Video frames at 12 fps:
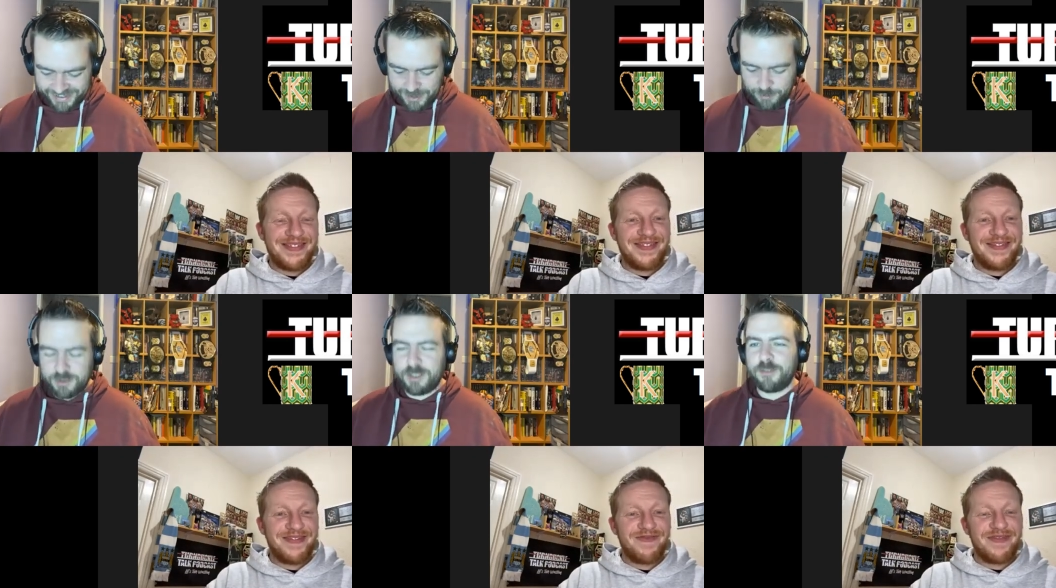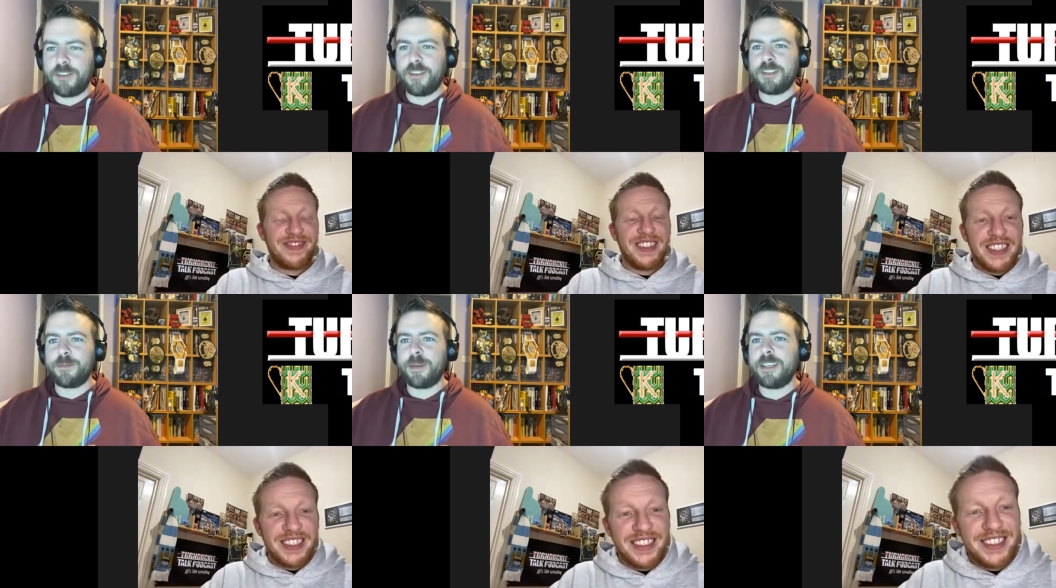Speaker 1: What's your
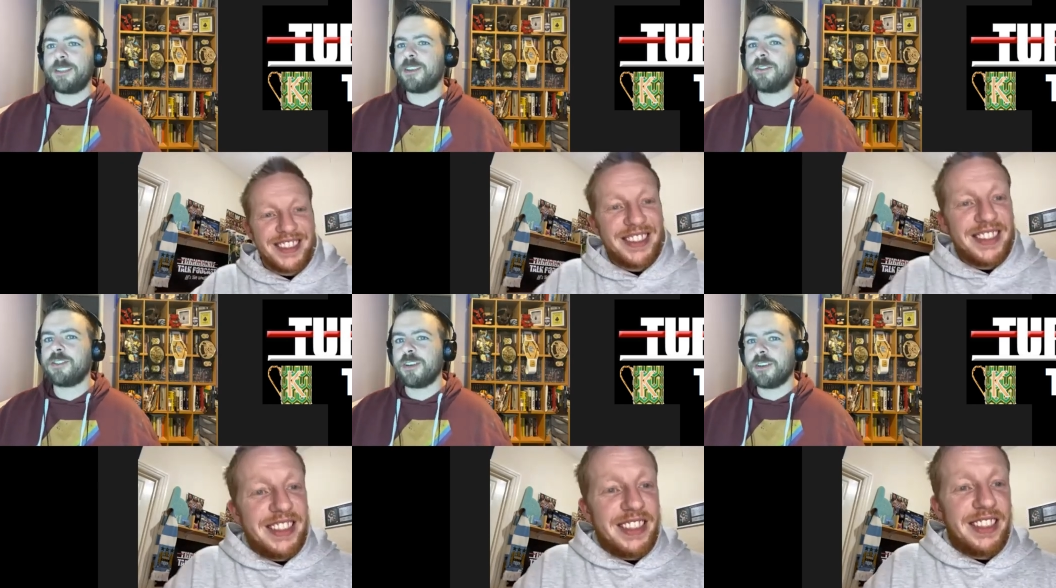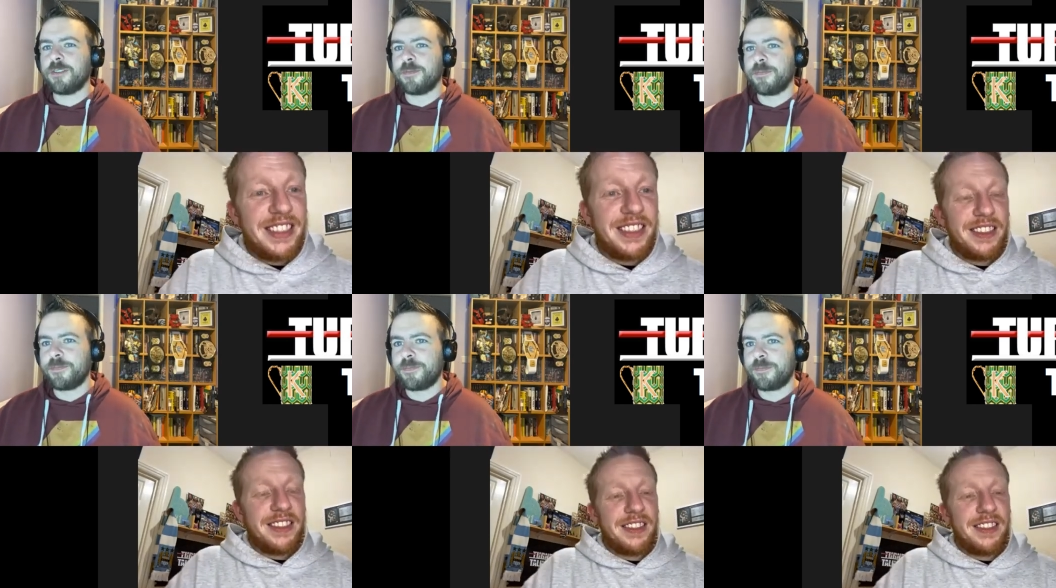favourite Spice Girl song?
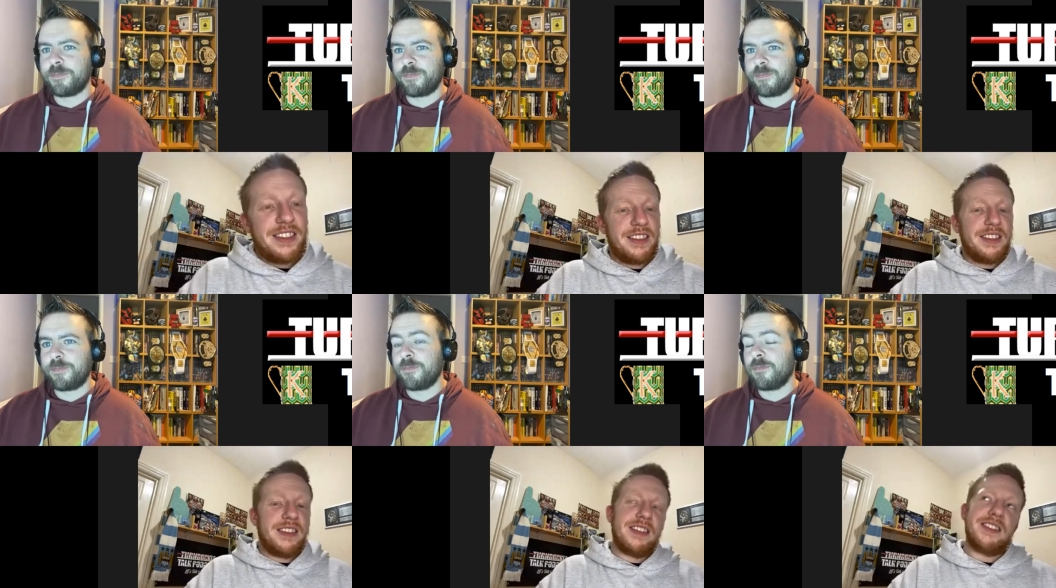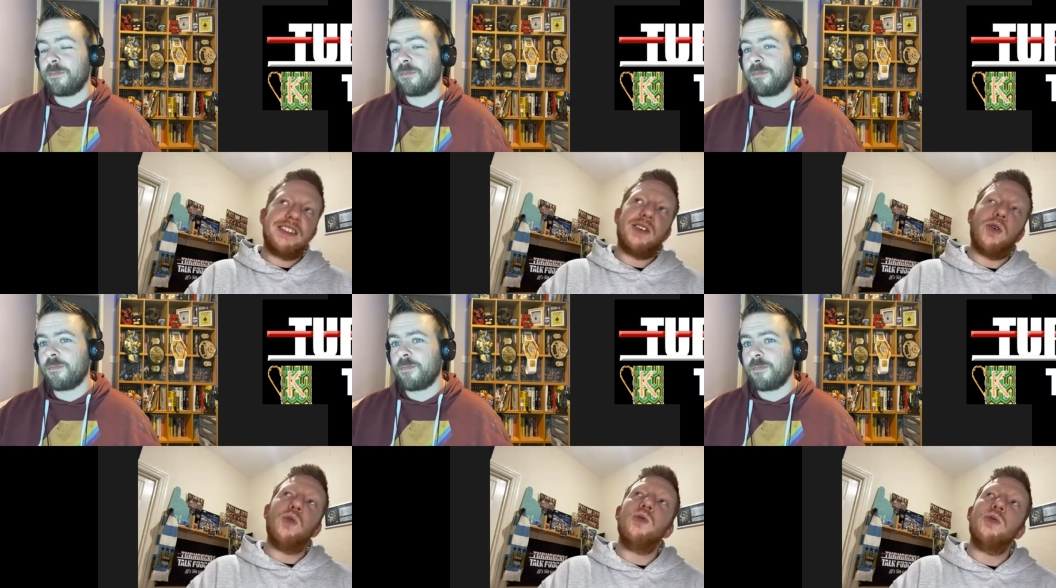
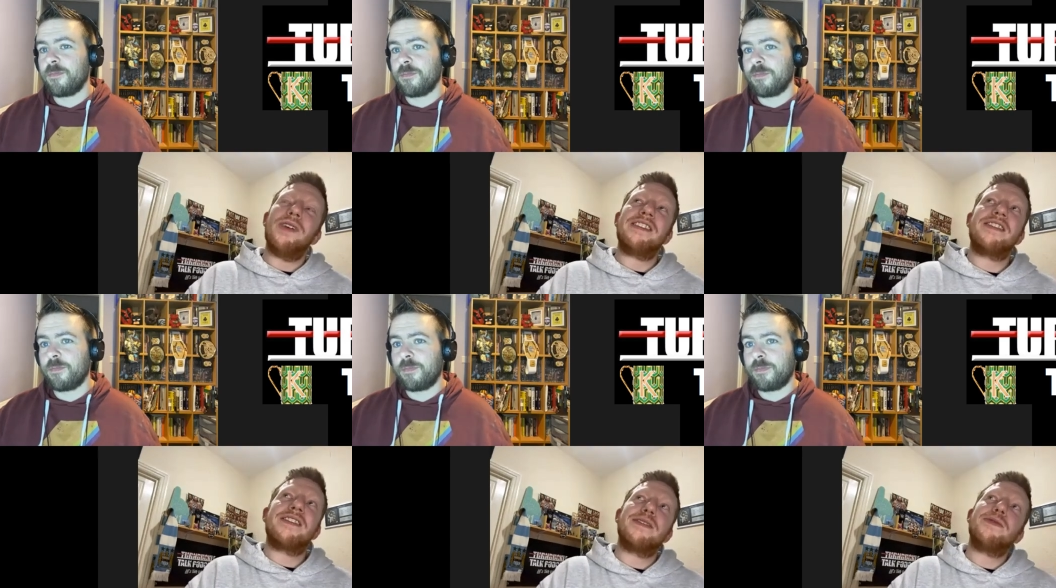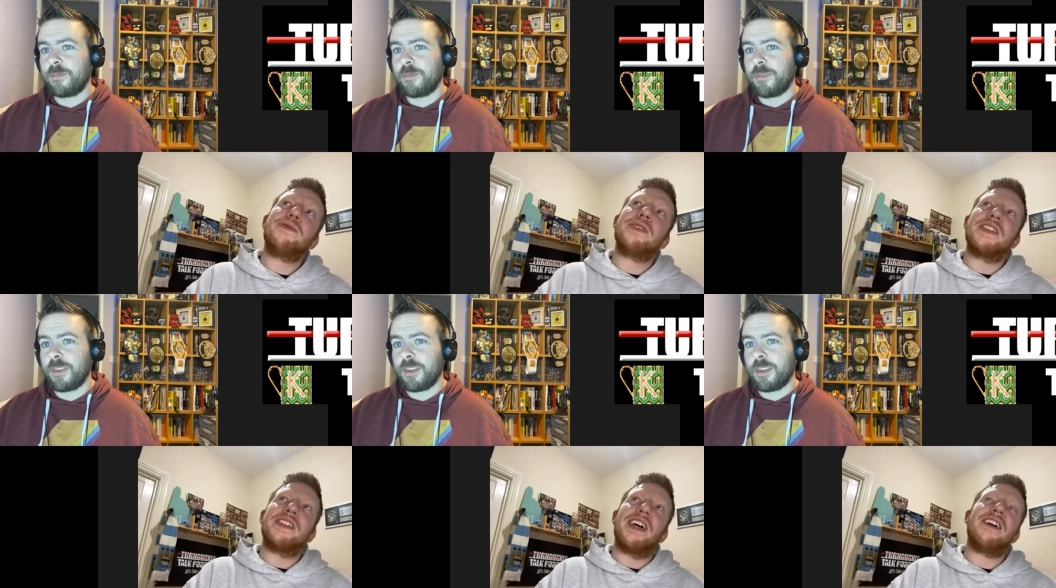
Speaker 2: Oh, that's a tough
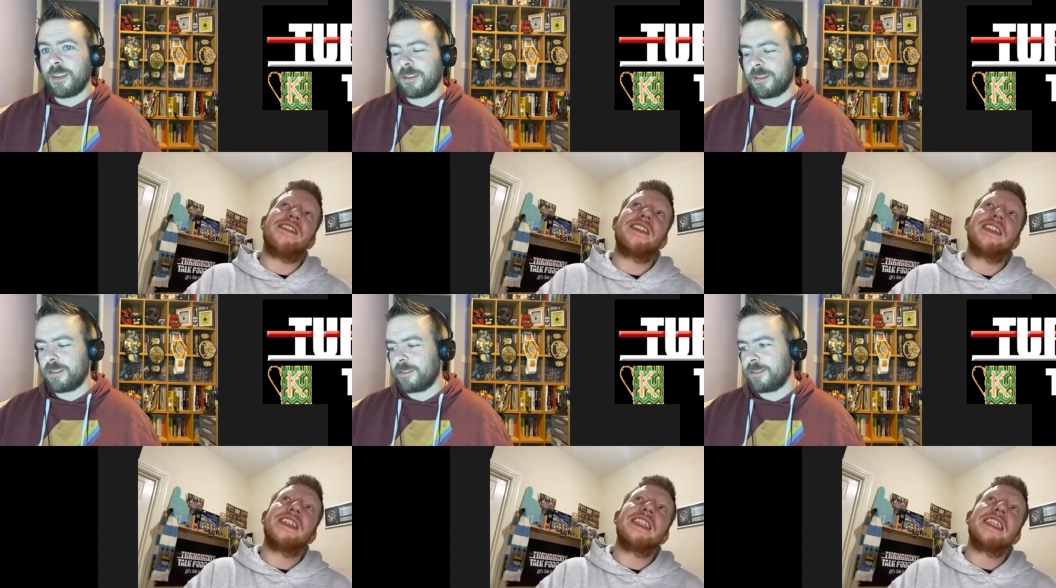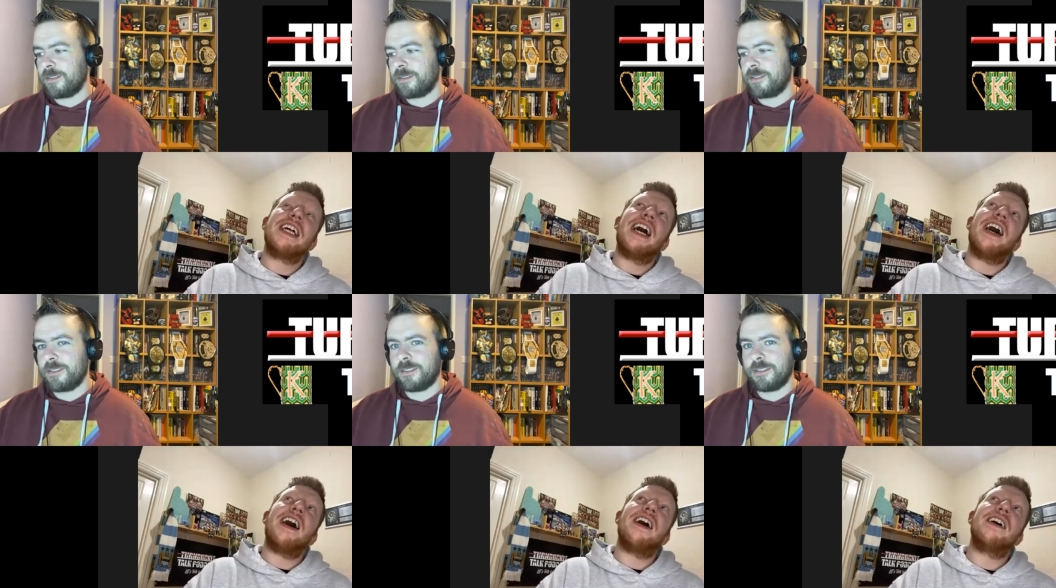one. That.
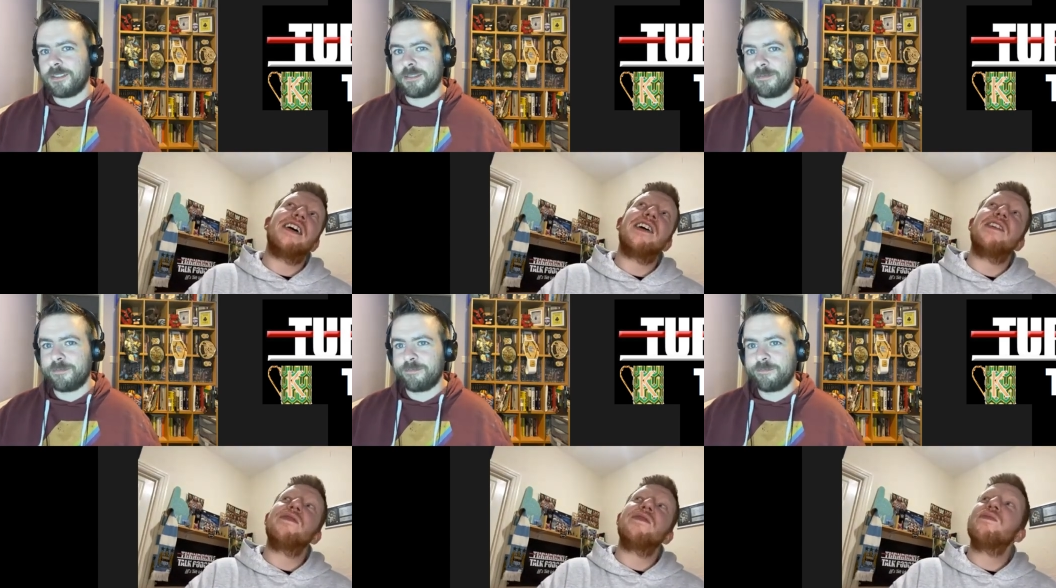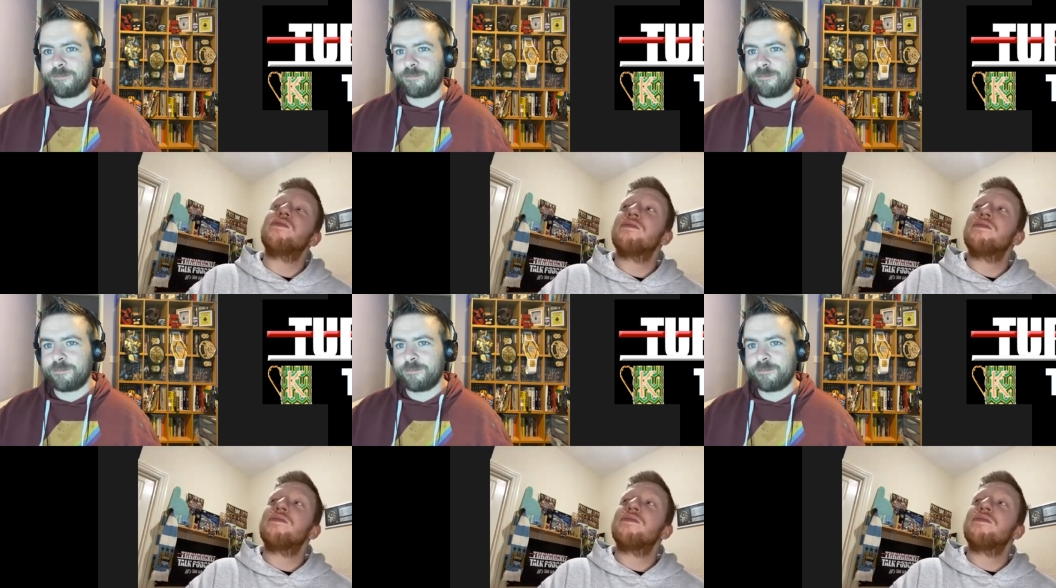Um,